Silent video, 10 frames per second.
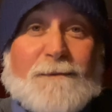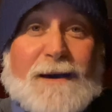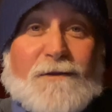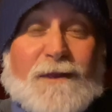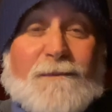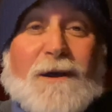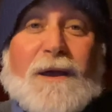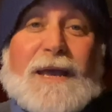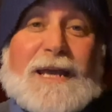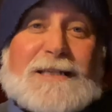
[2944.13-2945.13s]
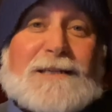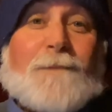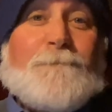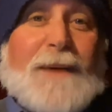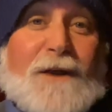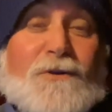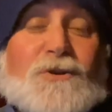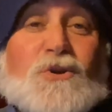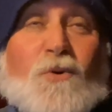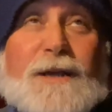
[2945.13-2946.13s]
better than, it's a better
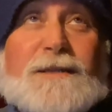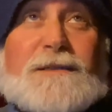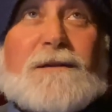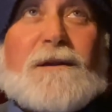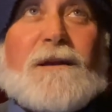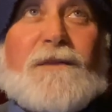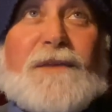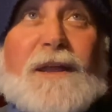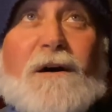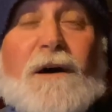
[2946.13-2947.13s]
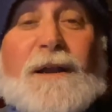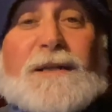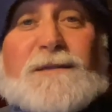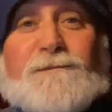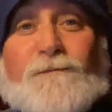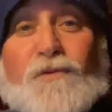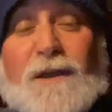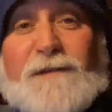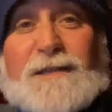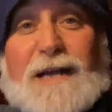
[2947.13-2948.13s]
choice than on his
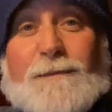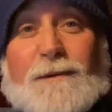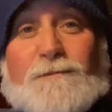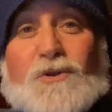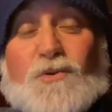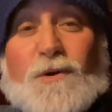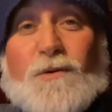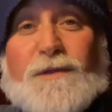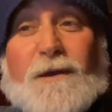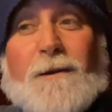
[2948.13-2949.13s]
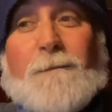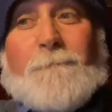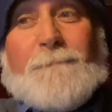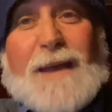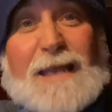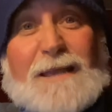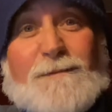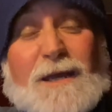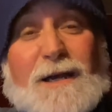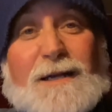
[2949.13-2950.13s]
previous album, Truth, mainly
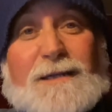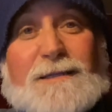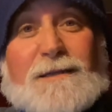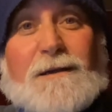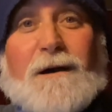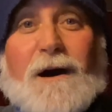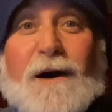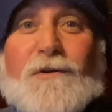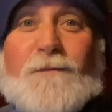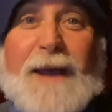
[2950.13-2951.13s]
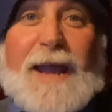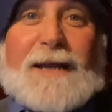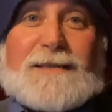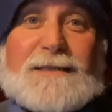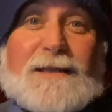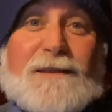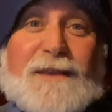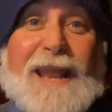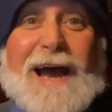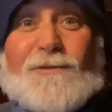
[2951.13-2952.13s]
because other bands didn't
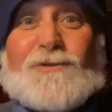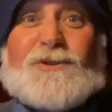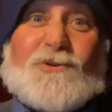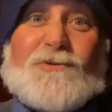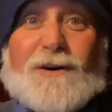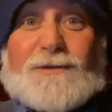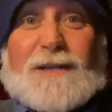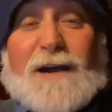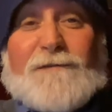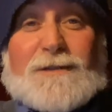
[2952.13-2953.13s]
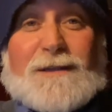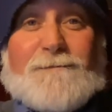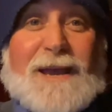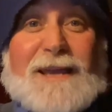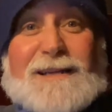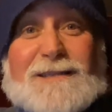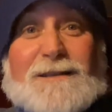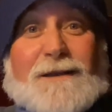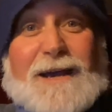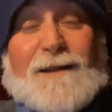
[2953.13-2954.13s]
then outdo those covers and make his
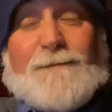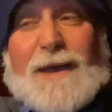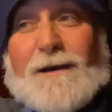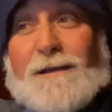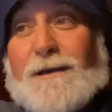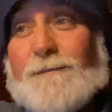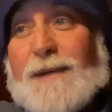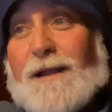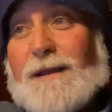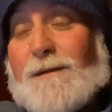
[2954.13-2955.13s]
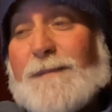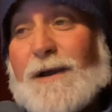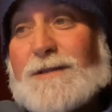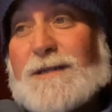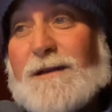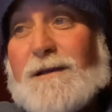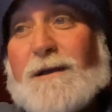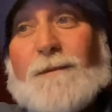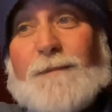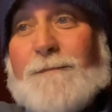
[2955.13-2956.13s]
look kind of pale, pale in comparison.
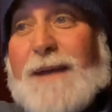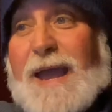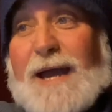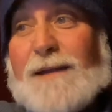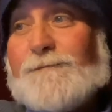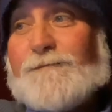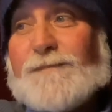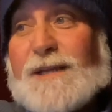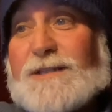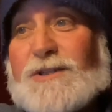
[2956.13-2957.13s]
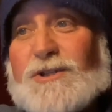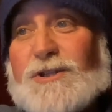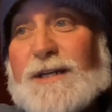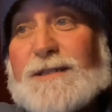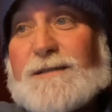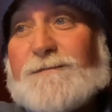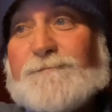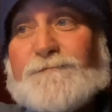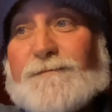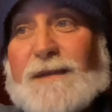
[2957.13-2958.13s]
But man, this is just
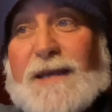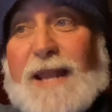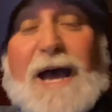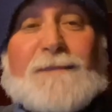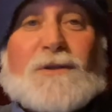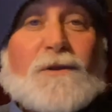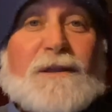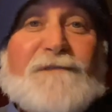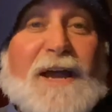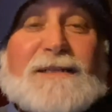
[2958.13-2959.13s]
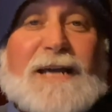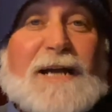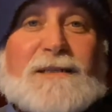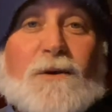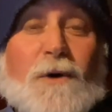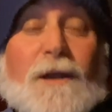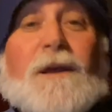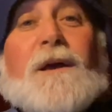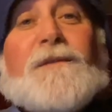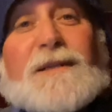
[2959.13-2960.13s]
an absolutely fantastic one.
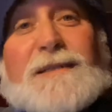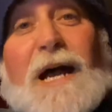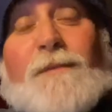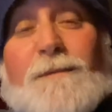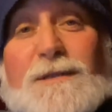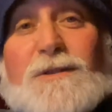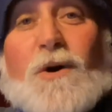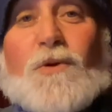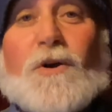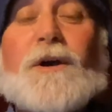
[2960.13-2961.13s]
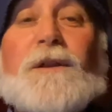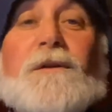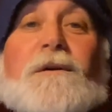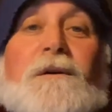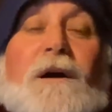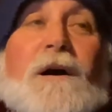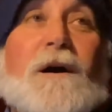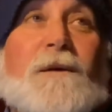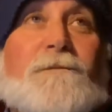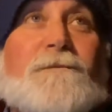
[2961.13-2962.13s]
This album is so good
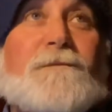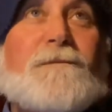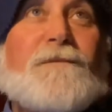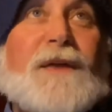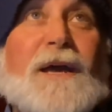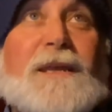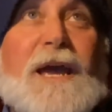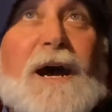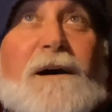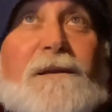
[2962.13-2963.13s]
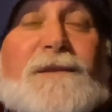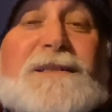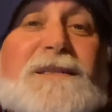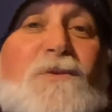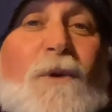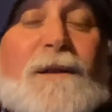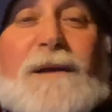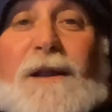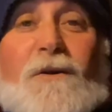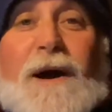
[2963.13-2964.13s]
um, that, yeah, this is the one,
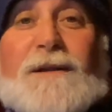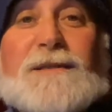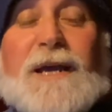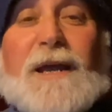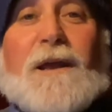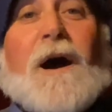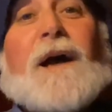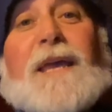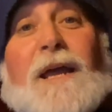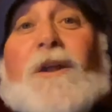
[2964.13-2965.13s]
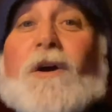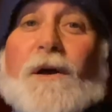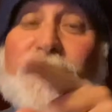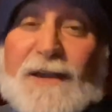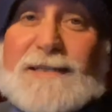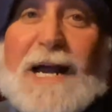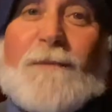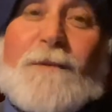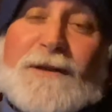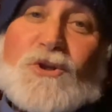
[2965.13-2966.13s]
I don't know how to say it. Again, this
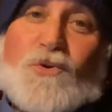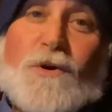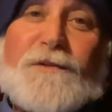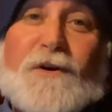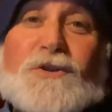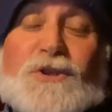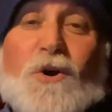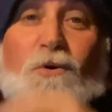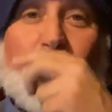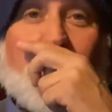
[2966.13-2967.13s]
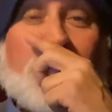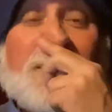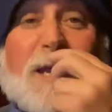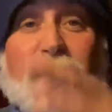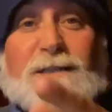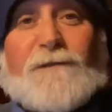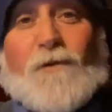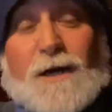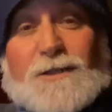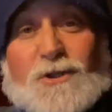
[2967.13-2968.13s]
album and Truth are so good because of
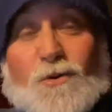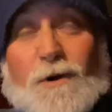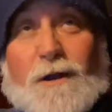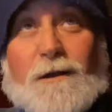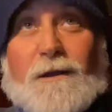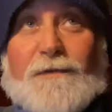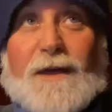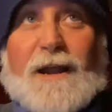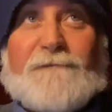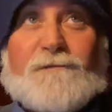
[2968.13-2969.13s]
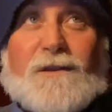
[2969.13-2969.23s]
Rod Stewart that I've